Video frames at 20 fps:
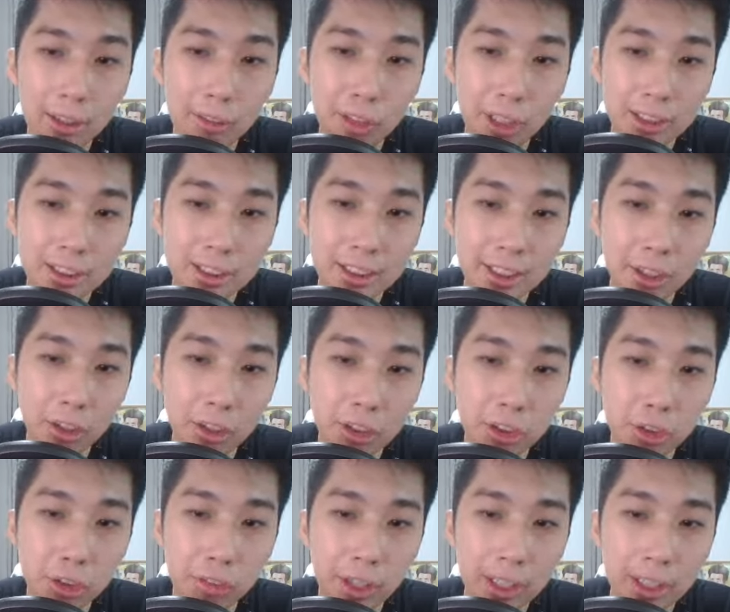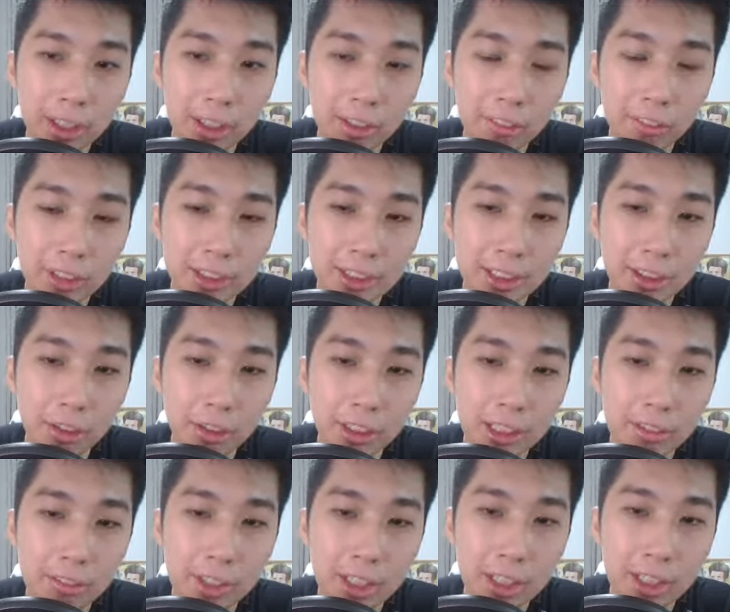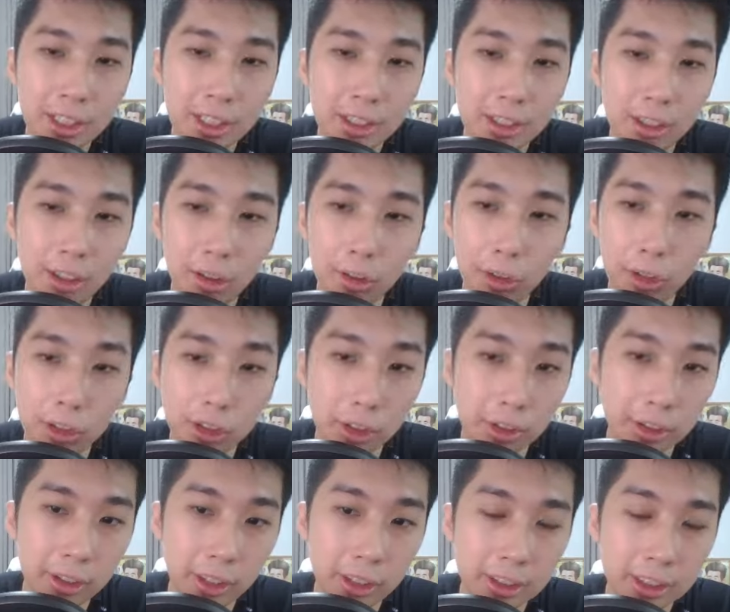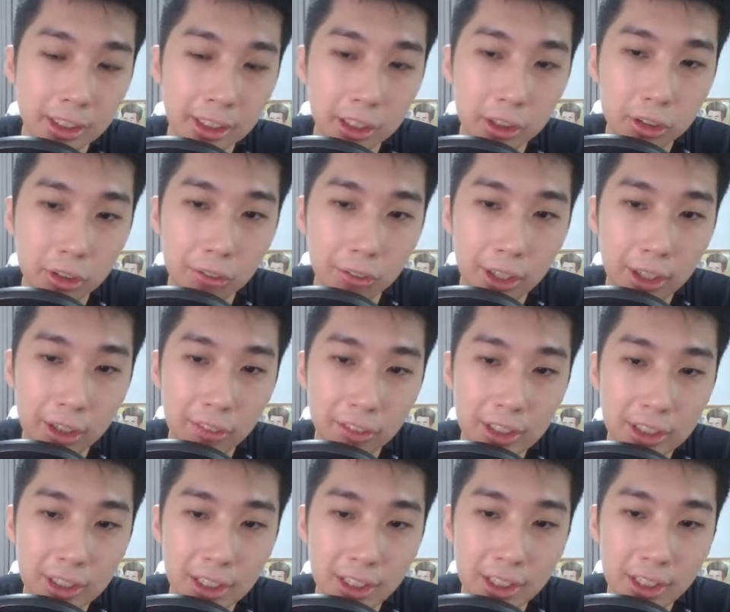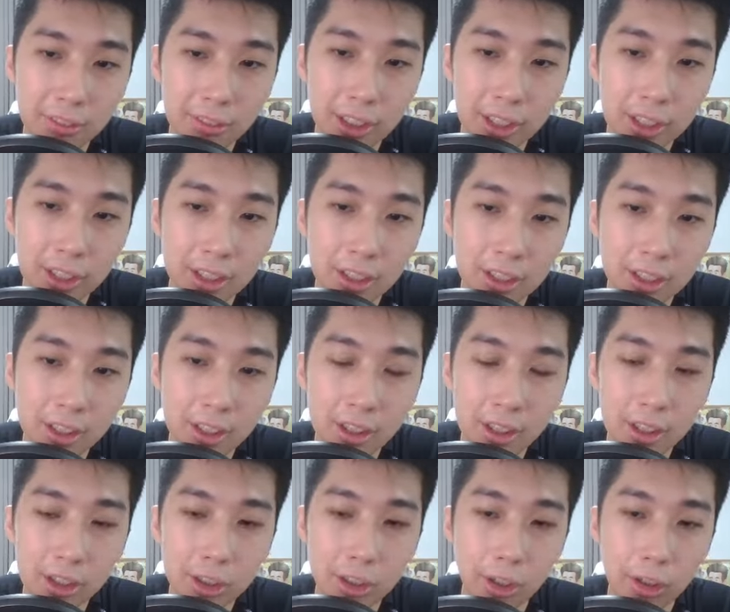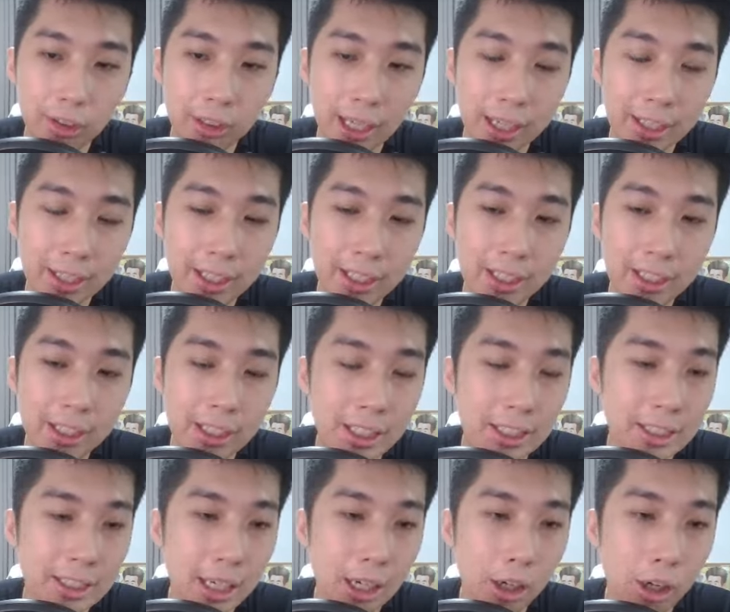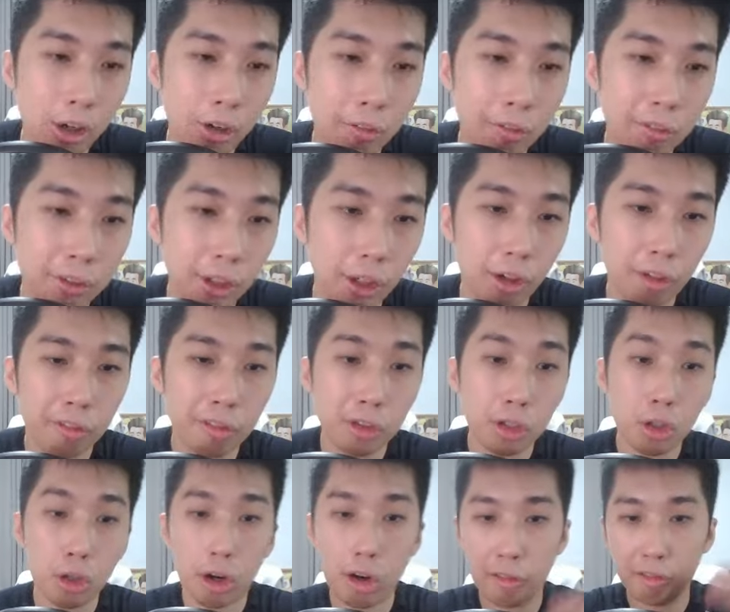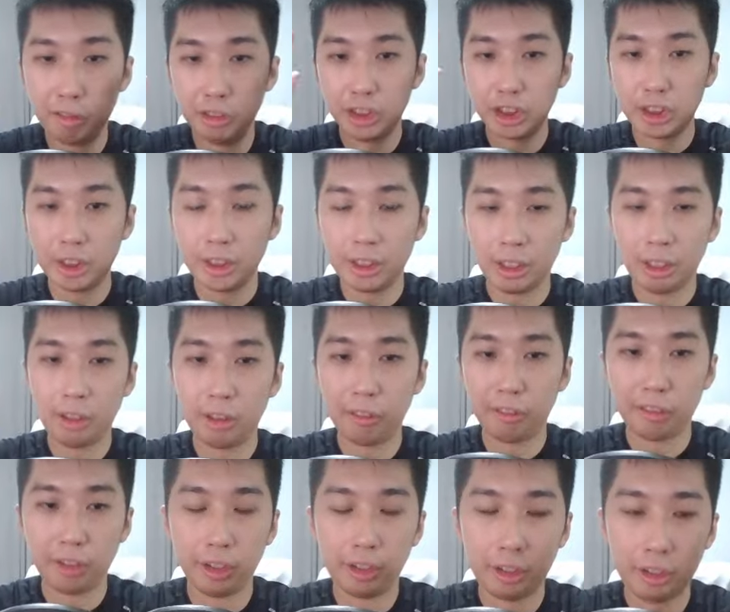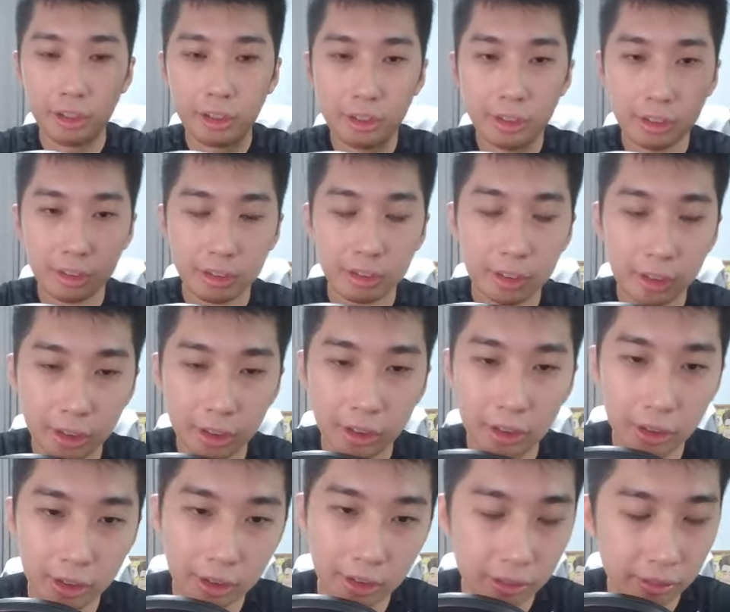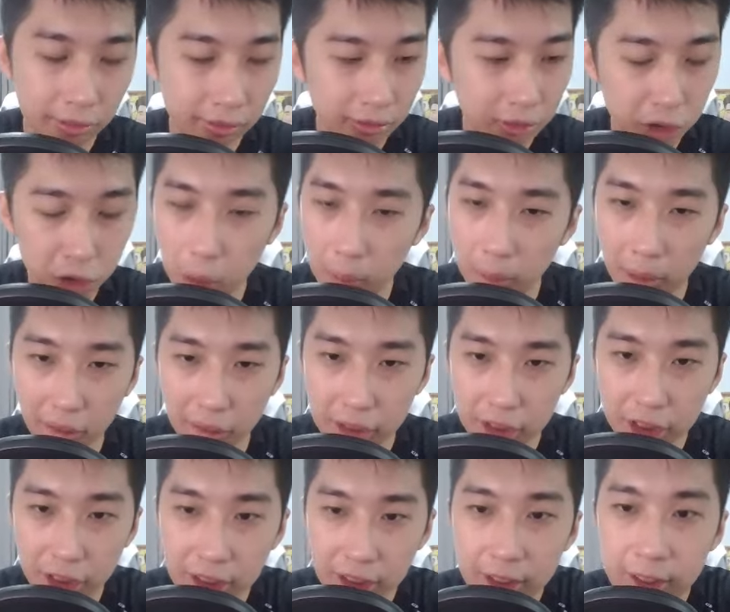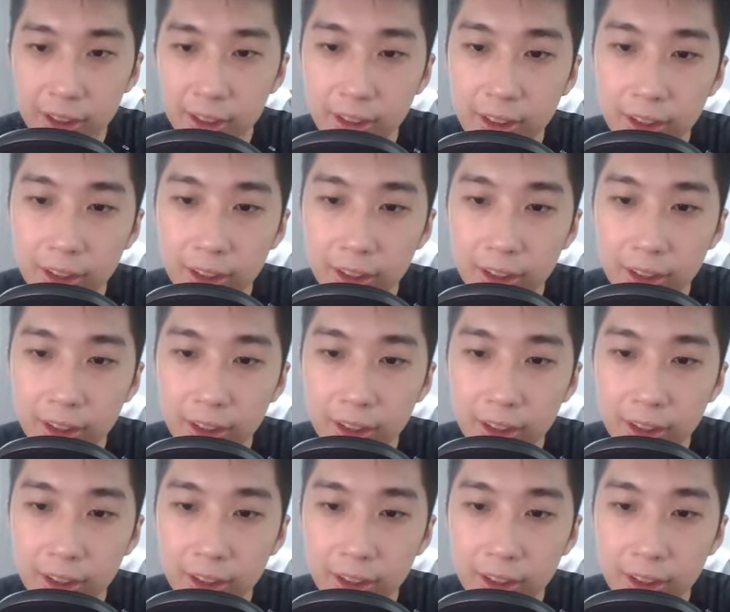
are sitting on the sofa here facing a TV, or sorry, you're sitting on the sofa here facing a TV, your dining is out of your field of vision, of your scope of vision.